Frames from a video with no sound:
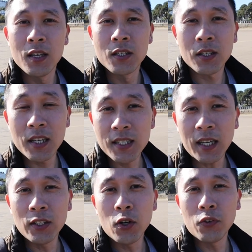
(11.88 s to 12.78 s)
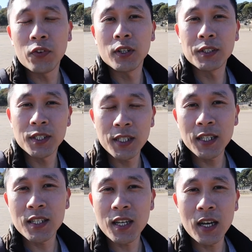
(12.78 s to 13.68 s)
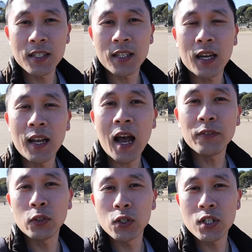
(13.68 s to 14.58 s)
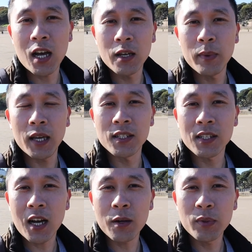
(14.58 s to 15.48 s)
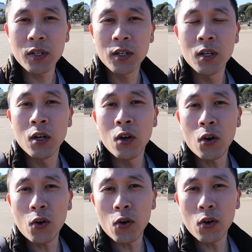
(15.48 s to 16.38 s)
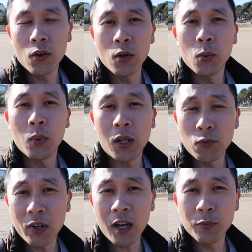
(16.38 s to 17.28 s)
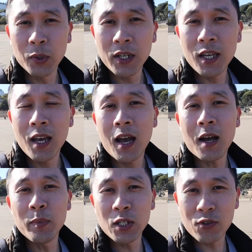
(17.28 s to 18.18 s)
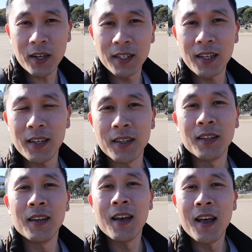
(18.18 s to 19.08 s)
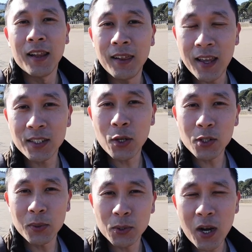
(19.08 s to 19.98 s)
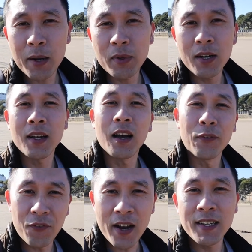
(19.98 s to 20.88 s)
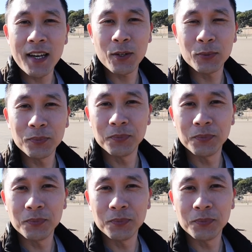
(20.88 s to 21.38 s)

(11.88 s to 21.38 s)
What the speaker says: So is that enough to see the sights and have a good time in Scarborough? Or will I run out of money and be stranded here? Let's go to Scarborough and find out.